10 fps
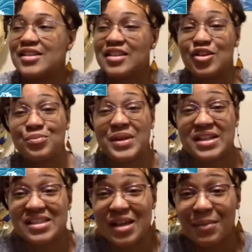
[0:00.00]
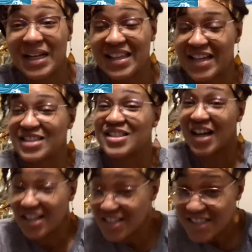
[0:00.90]
there being somebody that
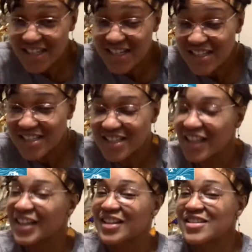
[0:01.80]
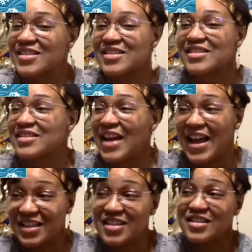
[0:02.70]
does this, like, because
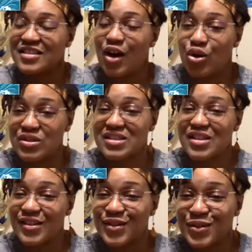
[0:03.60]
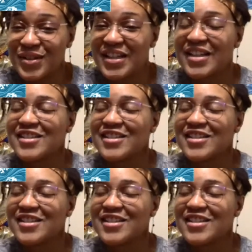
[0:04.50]
Edna hosts too.